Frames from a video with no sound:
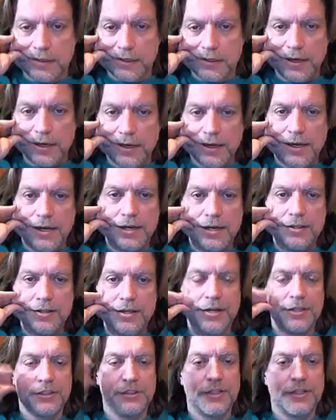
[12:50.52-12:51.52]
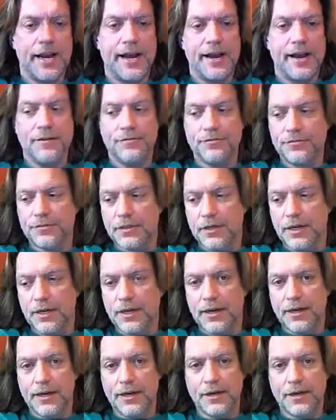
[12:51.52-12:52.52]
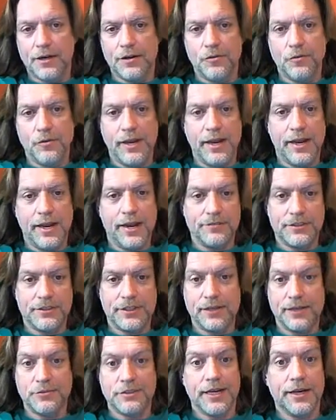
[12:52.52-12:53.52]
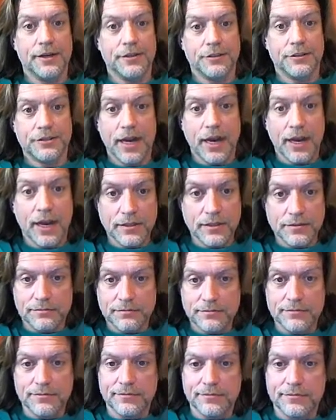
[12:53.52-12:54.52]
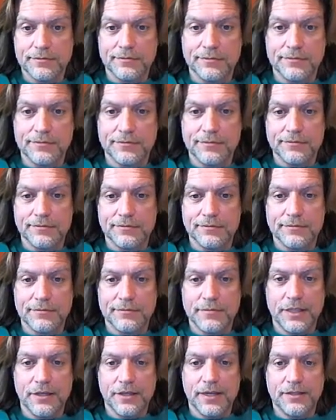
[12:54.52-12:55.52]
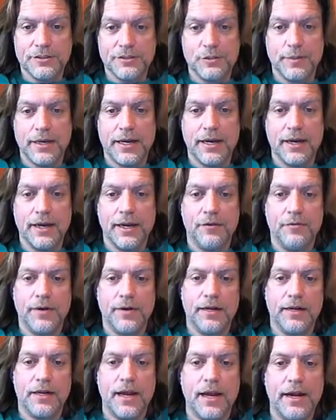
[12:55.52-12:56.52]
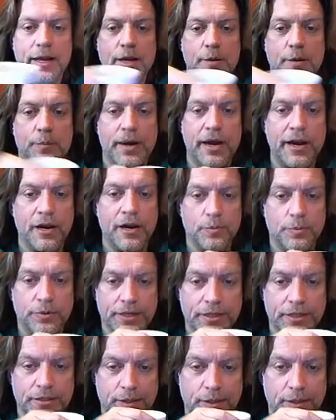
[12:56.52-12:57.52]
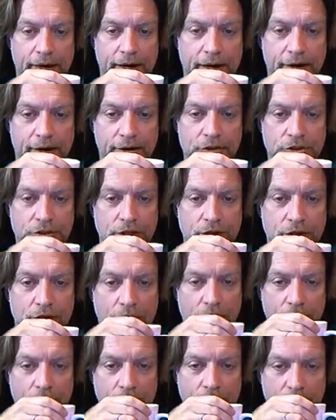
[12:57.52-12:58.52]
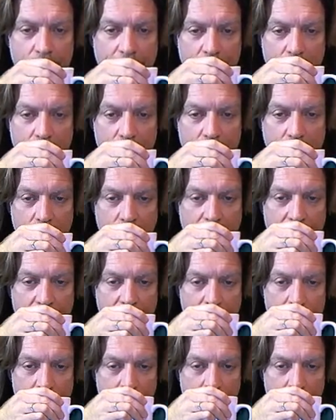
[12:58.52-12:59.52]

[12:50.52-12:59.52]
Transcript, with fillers: Uh, they just have, uh, we have the same sales guy. Yeah, that's about it. Redline Empire, please. Empire Soho would be cool. Okay.